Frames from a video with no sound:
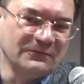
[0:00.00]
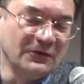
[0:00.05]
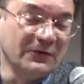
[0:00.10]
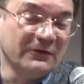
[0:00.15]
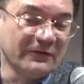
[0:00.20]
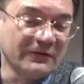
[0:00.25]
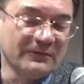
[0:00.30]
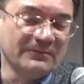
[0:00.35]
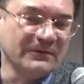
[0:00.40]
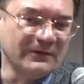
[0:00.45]
not
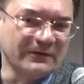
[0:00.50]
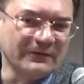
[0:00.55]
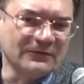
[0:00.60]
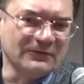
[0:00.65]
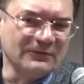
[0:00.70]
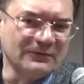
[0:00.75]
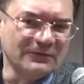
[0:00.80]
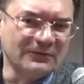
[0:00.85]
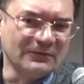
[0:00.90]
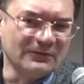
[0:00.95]
as
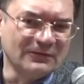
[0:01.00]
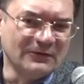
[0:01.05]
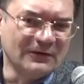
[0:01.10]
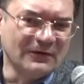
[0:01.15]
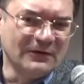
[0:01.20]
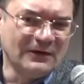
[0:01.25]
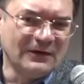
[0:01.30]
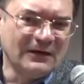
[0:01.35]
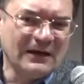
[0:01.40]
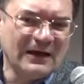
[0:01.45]
persons,
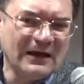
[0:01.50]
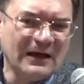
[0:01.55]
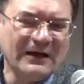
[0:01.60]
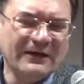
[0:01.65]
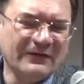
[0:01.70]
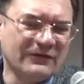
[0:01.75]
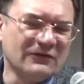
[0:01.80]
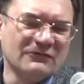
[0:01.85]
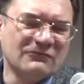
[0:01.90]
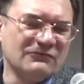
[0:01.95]

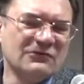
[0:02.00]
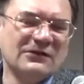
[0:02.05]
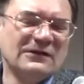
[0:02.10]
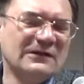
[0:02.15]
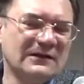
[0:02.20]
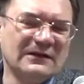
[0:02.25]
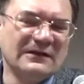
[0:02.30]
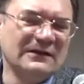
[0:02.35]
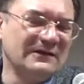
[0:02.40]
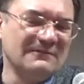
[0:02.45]
as
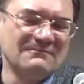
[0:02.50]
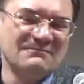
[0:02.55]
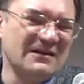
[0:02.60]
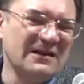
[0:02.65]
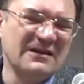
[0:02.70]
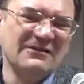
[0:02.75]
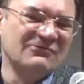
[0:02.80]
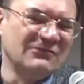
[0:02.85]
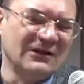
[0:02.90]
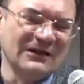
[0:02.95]
really
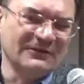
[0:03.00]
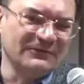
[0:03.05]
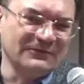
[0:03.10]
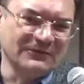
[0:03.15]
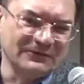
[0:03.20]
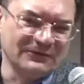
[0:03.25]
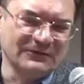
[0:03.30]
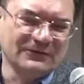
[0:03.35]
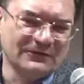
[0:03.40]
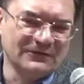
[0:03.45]

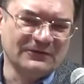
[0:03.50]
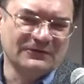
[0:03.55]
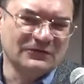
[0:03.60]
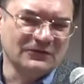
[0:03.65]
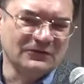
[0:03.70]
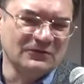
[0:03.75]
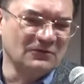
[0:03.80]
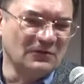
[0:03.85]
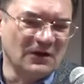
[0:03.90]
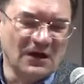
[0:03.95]
irrelevant
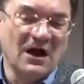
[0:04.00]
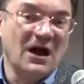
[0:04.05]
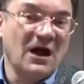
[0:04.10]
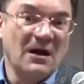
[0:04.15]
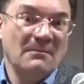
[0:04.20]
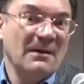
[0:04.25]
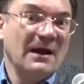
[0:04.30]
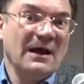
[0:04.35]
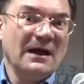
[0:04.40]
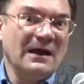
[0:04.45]
to
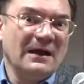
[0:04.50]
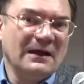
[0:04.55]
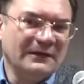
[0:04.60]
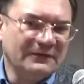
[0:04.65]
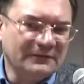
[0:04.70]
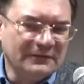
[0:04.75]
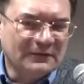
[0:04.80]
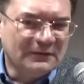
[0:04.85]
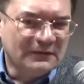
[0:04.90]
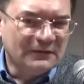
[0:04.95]
a man.
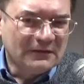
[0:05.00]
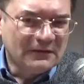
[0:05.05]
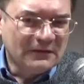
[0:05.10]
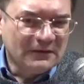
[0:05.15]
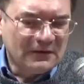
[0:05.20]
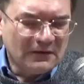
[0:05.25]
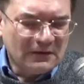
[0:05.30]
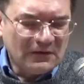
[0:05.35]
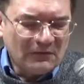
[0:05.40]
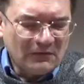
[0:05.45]

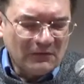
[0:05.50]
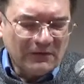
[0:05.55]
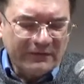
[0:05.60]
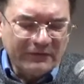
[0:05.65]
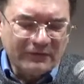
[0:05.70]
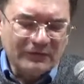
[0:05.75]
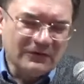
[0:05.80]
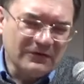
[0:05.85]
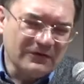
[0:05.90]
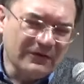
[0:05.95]

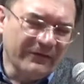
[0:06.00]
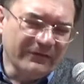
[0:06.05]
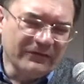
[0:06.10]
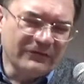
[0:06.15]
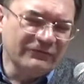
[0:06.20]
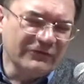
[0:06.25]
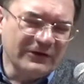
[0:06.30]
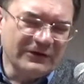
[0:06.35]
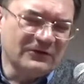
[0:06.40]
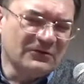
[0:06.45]
Whereas
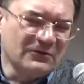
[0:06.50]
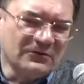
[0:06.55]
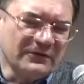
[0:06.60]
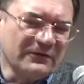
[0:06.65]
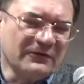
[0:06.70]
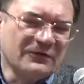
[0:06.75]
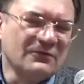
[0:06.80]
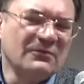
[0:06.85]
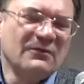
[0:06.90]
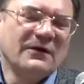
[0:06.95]
God's record
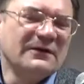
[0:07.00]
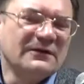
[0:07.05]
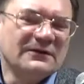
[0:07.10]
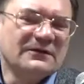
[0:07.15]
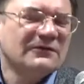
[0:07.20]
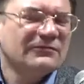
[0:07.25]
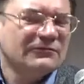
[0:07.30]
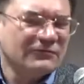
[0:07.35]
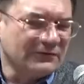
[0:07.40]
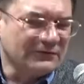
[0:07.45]
is quite
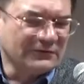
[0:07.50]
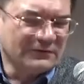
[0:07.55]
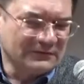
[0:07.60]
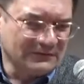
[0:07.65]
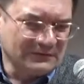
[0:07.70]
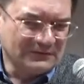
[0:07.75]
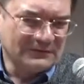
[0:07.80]
different.